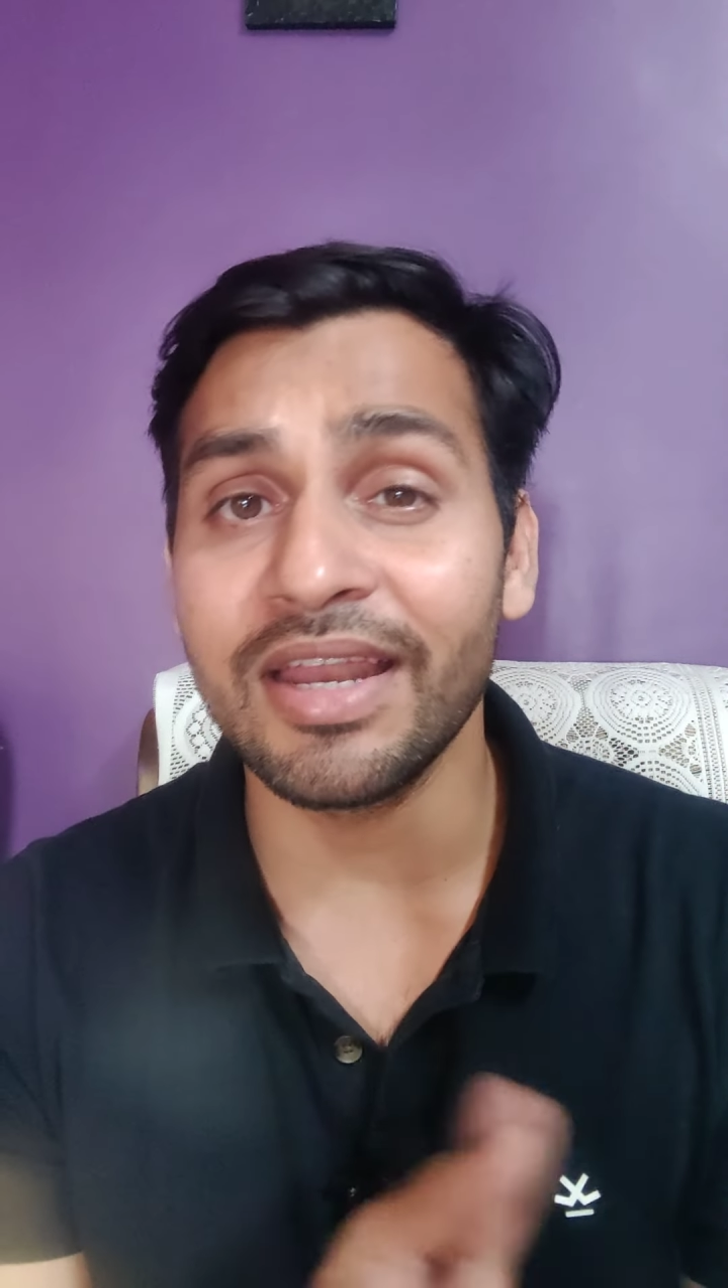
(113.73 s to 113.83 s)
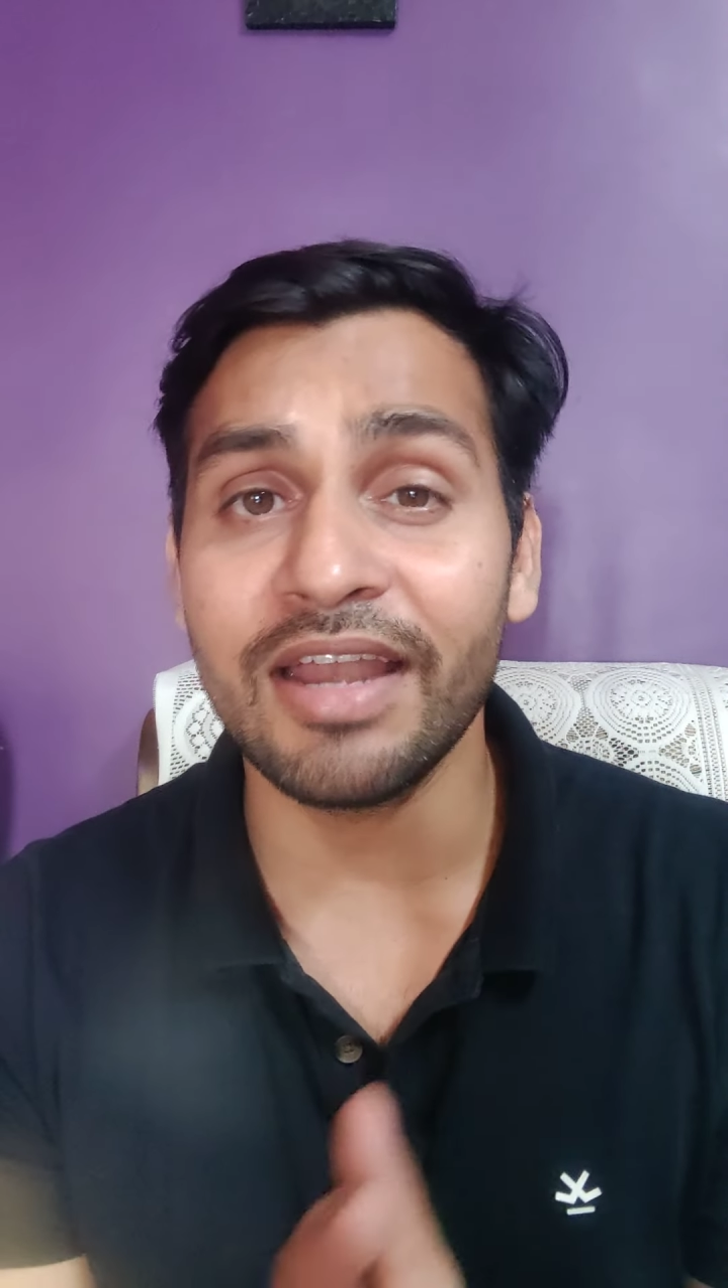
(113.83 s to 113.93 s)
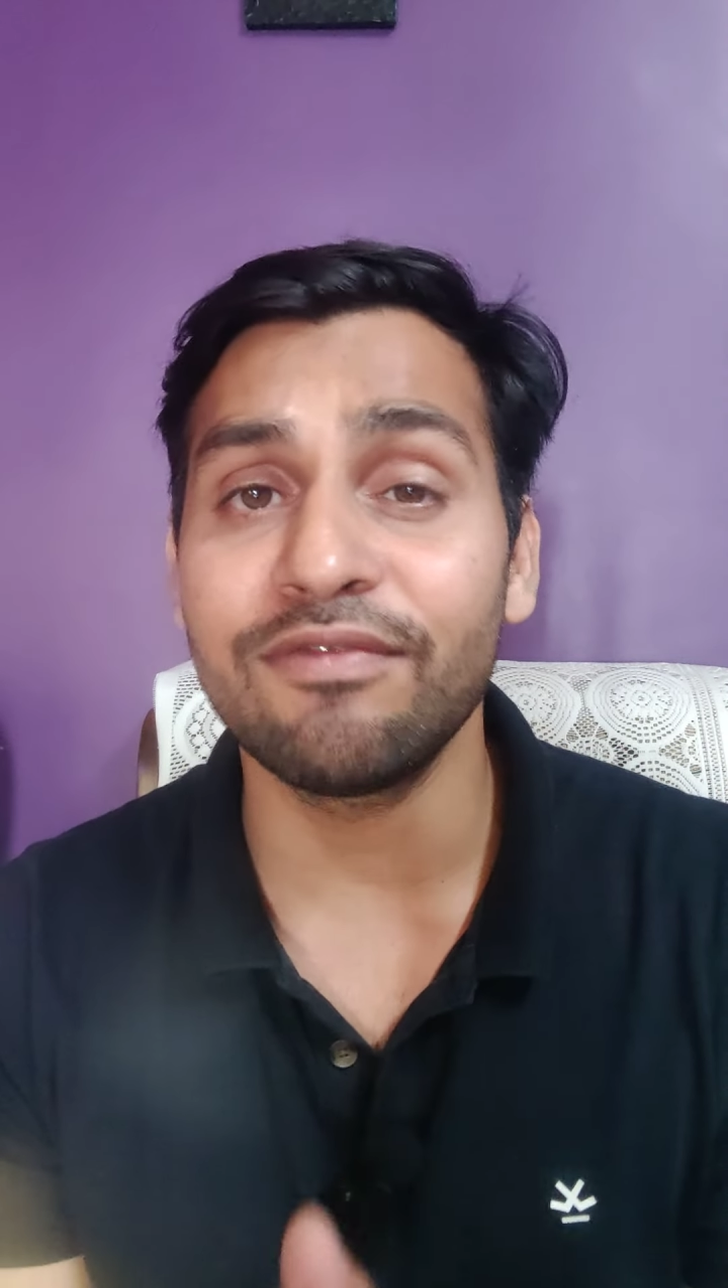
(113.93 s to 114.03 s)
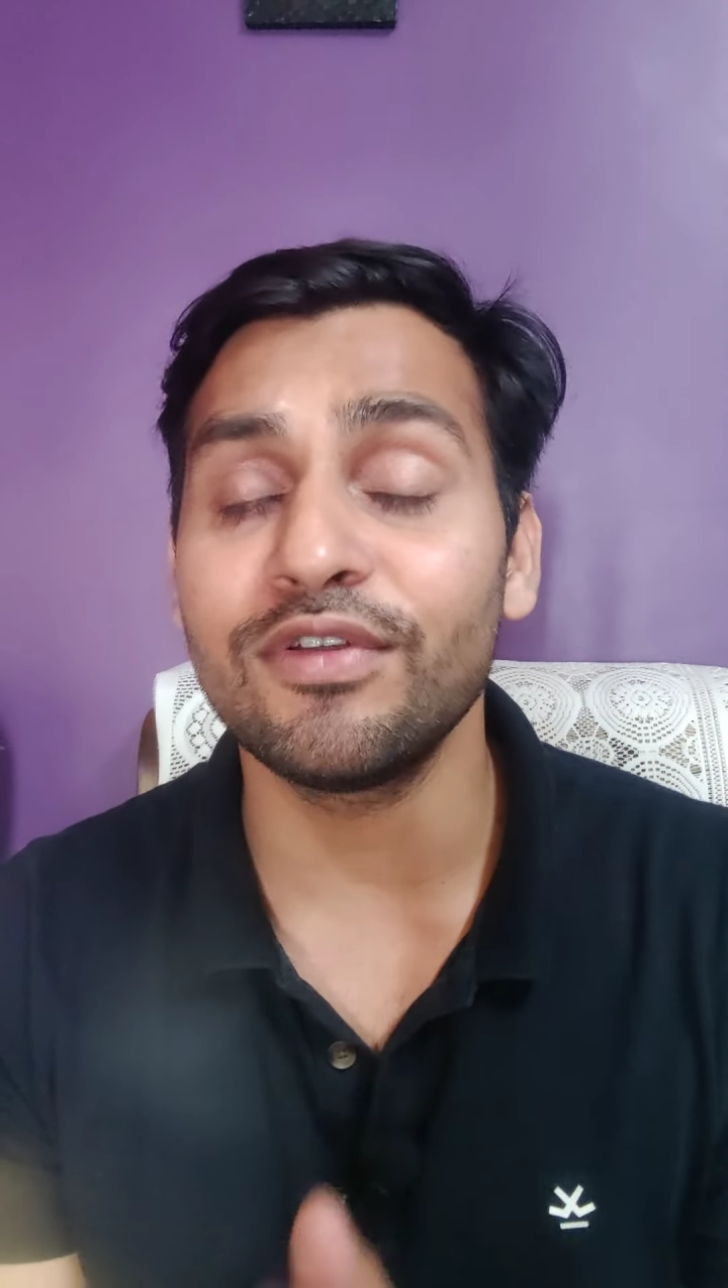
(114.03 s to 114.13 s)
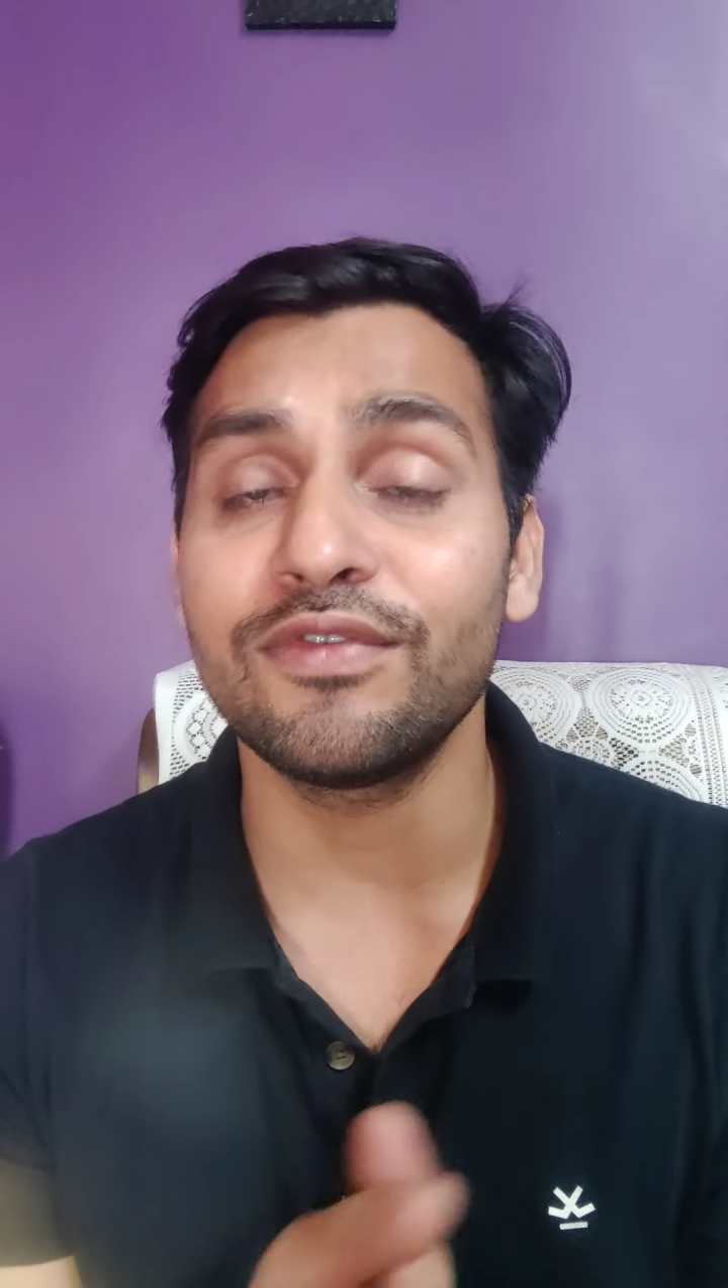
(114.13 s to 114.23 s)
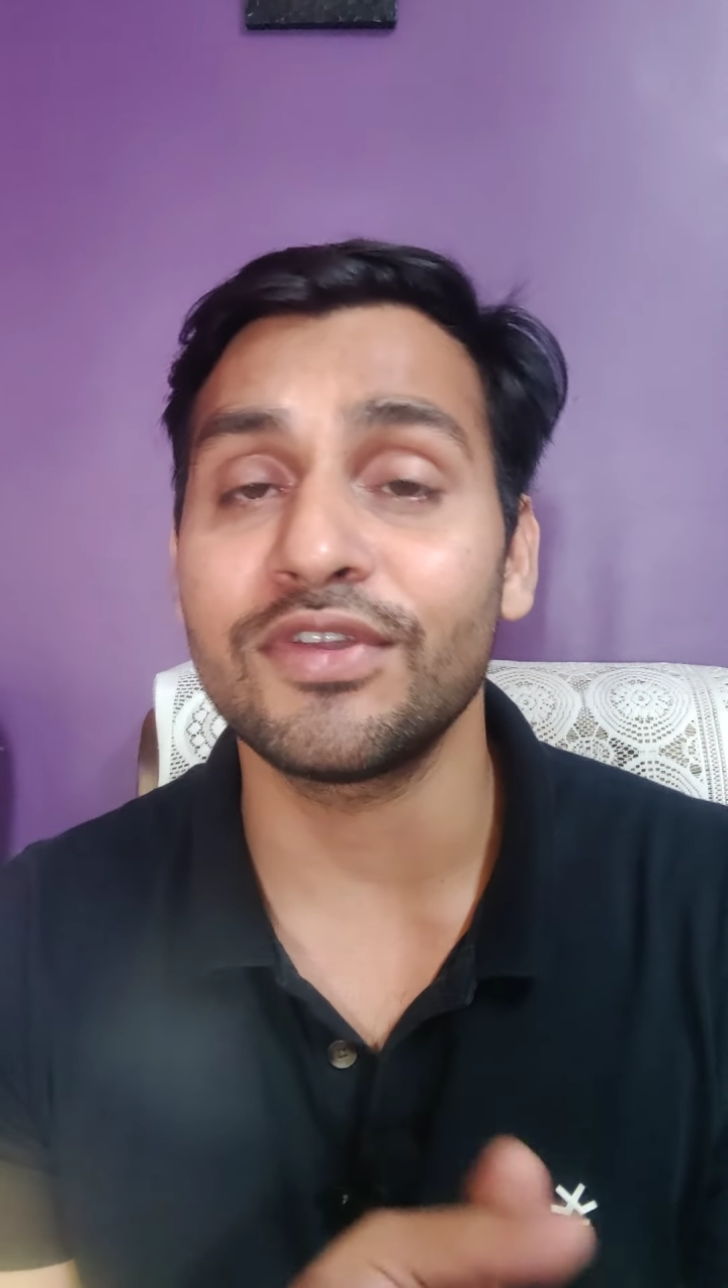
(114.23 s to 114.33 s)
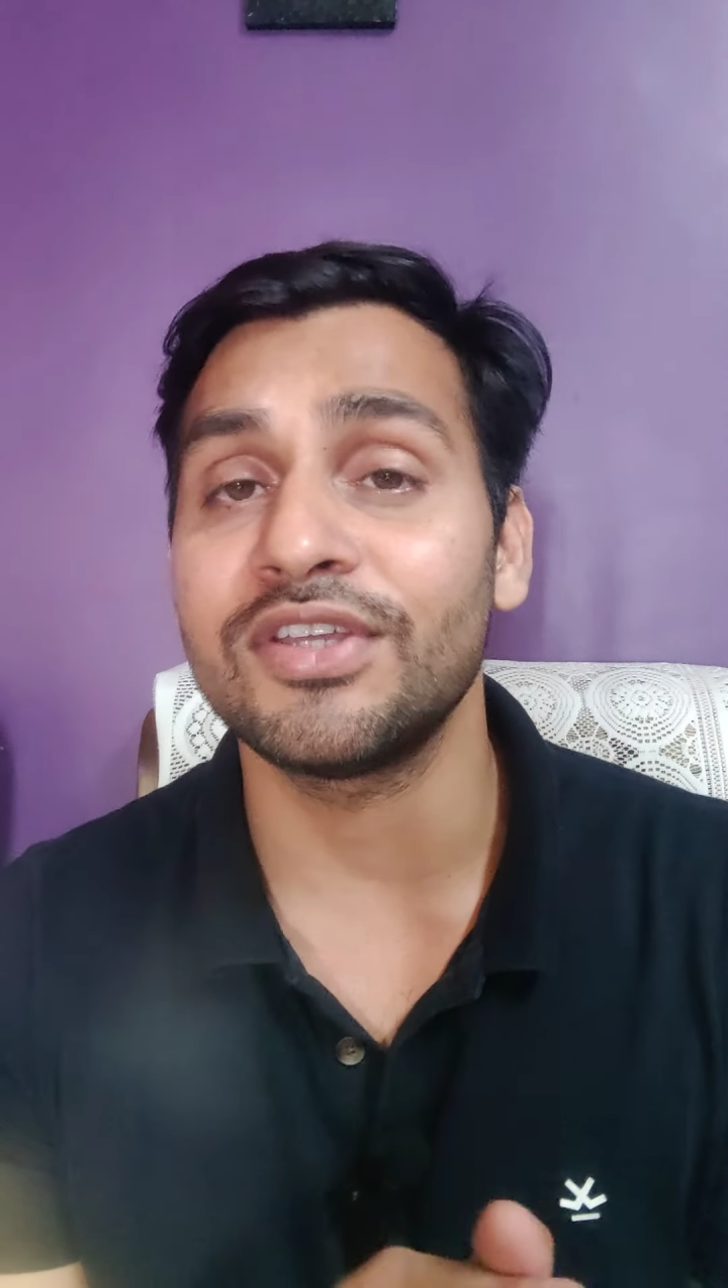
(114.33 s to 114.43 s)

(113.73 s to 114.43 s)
grateful for